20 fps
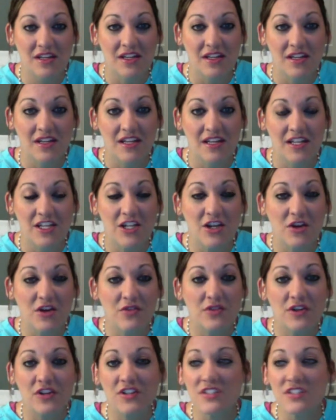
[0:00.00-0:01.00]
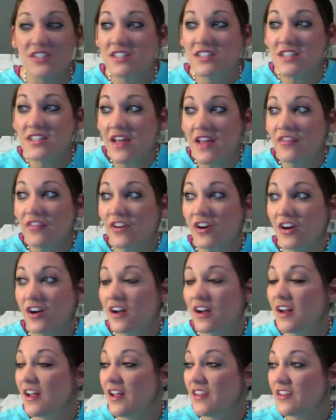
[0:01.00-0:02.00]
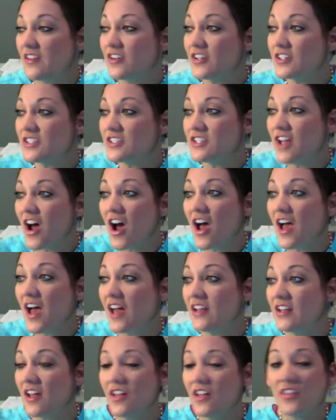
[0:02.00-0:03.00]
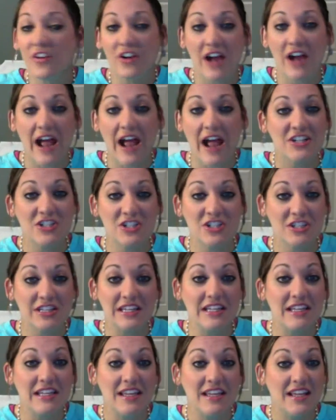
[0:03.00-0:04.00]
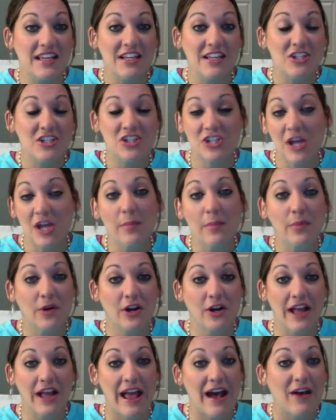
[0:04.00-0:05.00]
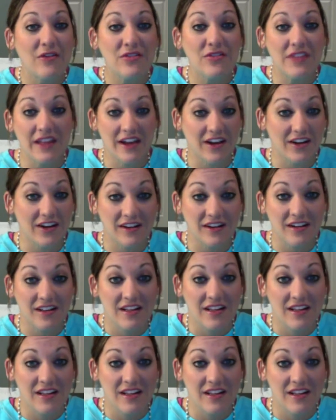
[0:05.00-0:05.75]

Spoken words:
There is not another Ashley Shepherd out there.